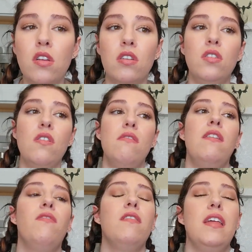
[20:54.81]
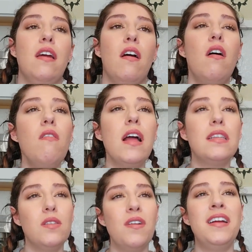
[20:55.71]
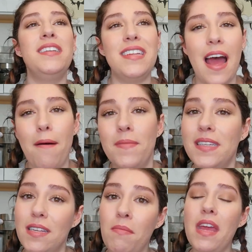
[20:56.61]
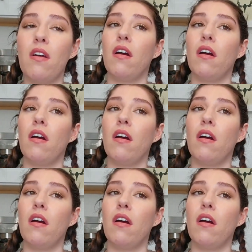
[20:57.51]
So you never think, oh, that's going to happen to me,